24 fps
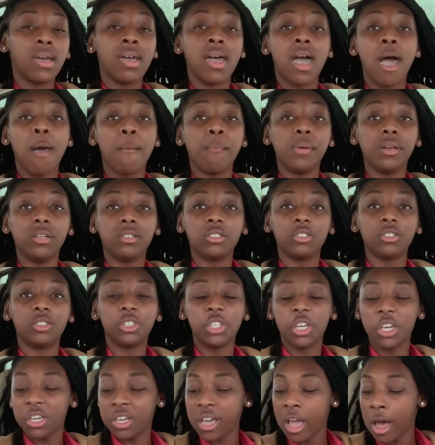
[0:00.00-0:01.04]
I meant to
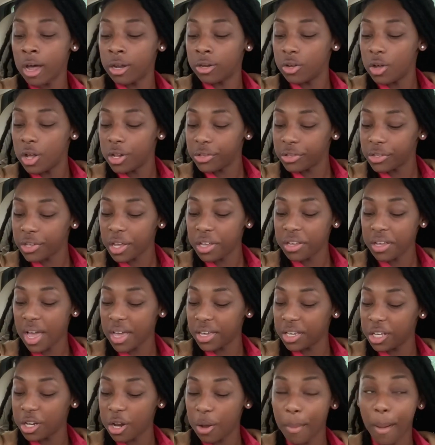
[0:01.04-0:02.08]
tell y'all, the only thing I
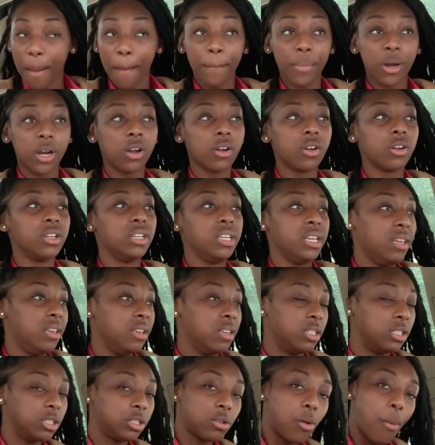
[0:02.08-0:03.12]
get on my burger
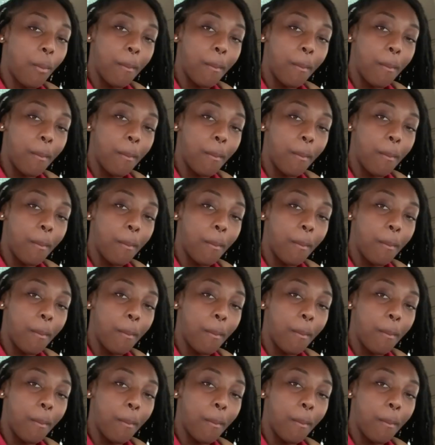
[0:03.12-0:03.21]
is